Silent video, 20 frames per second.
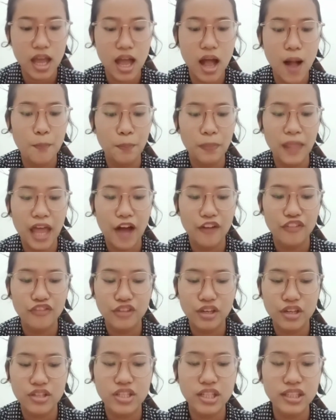After
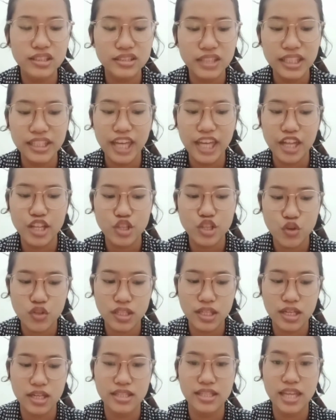children can use
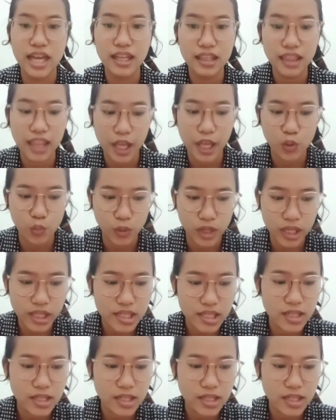a second language,